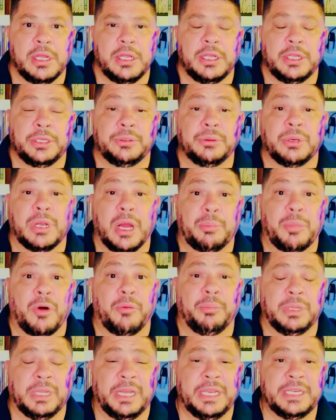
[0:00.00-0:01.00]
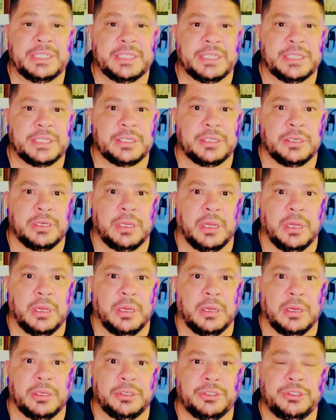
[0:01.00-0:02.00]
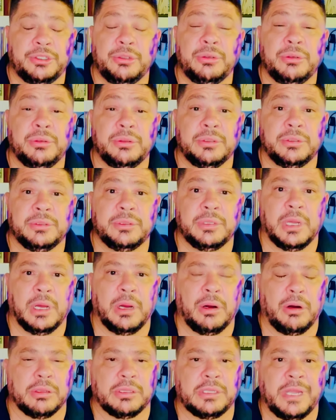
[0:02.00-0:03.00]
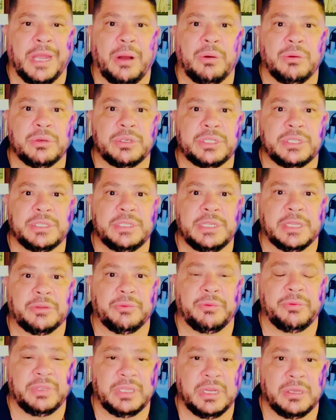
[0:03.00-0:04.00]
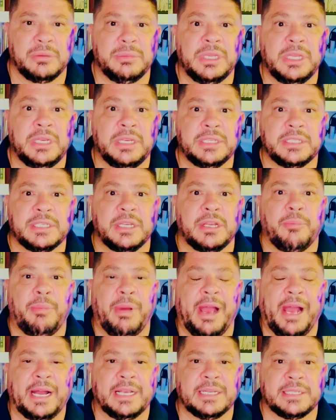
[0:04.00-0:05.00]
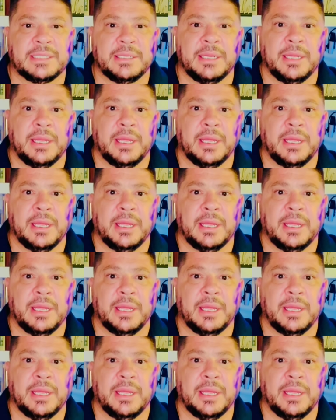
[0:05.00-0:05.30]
into a couple of places, two hotels that we've done meetings in the past,